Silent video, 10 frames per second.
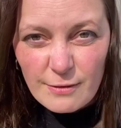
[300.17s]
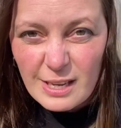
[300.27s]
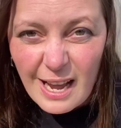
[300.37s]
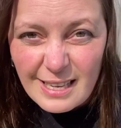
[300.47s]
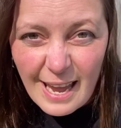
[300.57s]

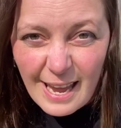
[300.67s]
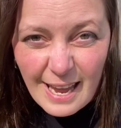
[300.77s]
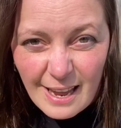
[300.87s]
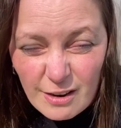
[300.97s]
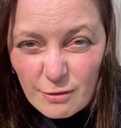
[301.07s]
cut your
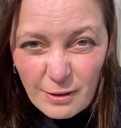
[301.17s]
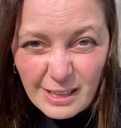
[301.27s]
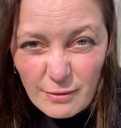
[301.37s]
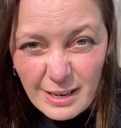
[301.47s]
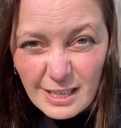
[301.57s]
hair
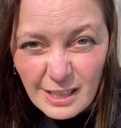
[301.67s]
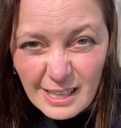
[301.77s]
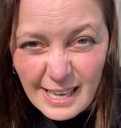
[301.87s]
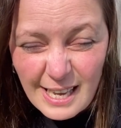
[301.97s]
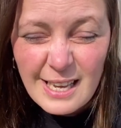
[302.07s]
fairly
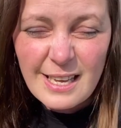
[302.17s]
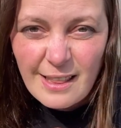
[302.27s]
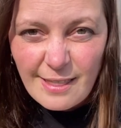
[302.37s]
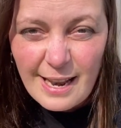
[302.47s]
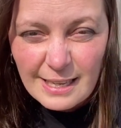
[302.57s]
regularly,
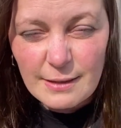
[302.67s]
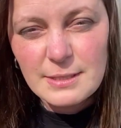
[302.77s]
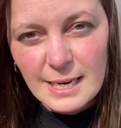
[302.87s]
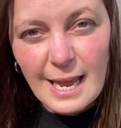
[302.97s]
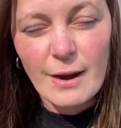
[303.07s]
then it gives
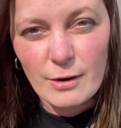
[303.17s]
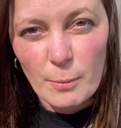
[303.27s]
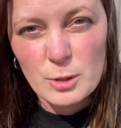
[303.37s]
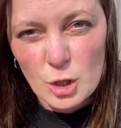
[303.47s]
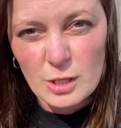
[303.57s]
that hair an
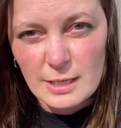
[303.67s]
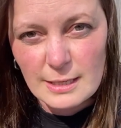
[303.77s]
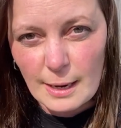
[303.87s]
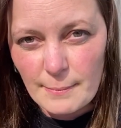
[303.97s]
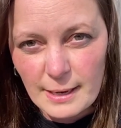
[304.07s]
opportunity to
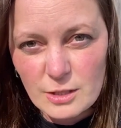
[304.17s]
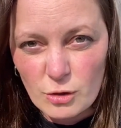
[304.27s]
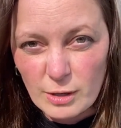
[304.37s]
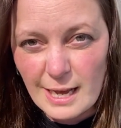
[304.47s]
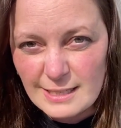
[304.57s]
come back
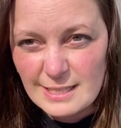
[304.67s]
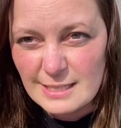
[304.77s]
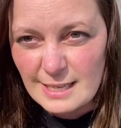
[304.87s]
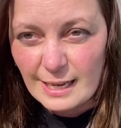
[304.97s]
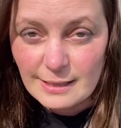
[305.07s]
stronger. It's
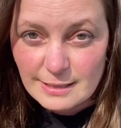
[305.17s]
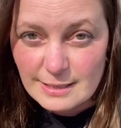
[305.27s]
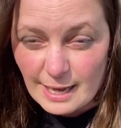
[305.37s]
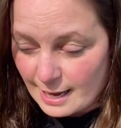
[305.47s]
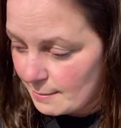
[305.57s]
exactly the
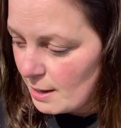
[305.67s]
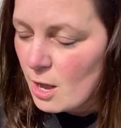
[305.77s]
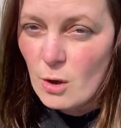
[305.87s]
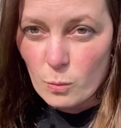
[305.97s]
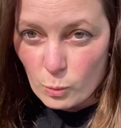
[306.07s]
same
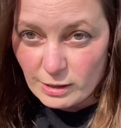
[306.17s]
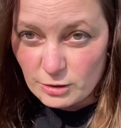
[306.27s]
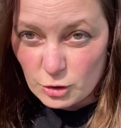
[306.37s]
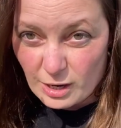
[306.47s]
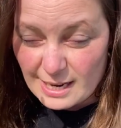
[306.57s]
with
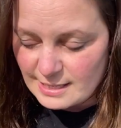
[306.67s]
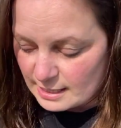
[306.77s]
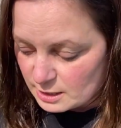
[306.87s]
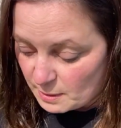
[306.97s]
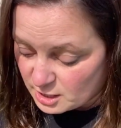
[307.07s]
trees, and
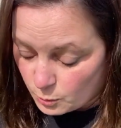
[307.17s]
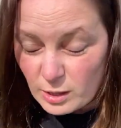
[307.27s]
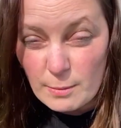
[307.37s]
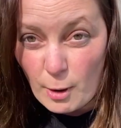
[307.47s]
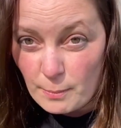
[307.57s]
especially when
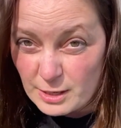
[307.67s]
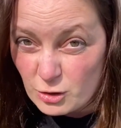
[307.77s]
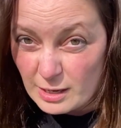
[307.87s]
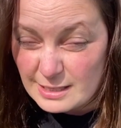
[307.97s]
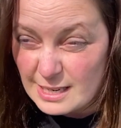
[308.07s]
you're popping
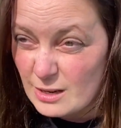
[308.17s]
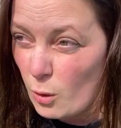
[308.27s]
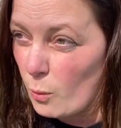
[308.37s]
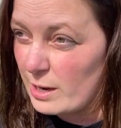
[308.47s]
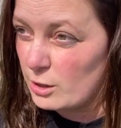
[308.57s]
trees in
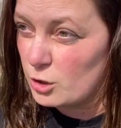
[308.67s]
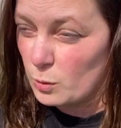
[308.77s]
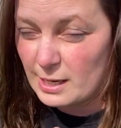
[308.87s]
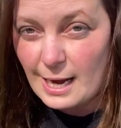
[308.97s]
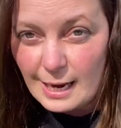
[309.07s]
or when you're
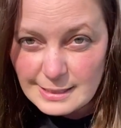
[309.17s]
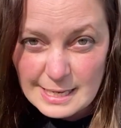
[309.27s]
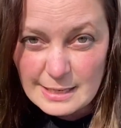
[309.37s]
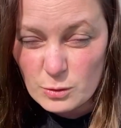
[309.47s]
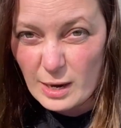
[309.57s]
doing
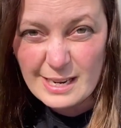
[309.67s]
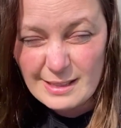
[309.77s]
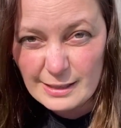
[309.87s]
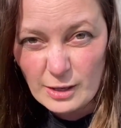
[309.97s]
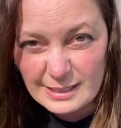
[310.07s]
cuttings or
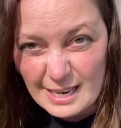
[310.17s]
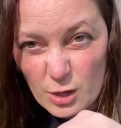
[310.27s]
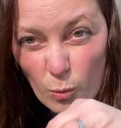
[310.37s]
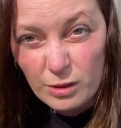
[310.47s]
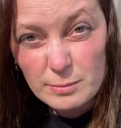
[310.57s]
anything like that and
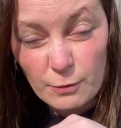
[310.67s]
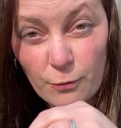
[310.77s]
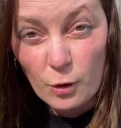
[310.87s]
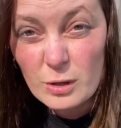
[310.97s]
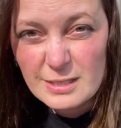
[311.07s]
you want them to
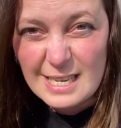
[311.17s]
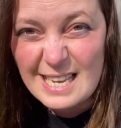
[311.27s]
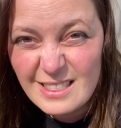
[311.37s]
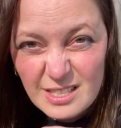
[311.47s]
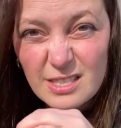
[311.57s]
focus
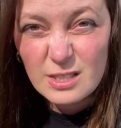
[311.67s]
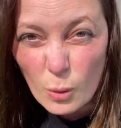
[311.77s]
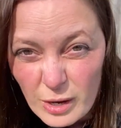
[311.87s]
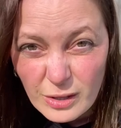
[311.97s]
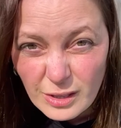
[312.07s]
in the
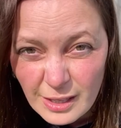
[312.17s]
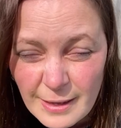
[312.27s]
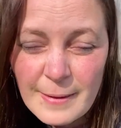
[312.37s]
soil,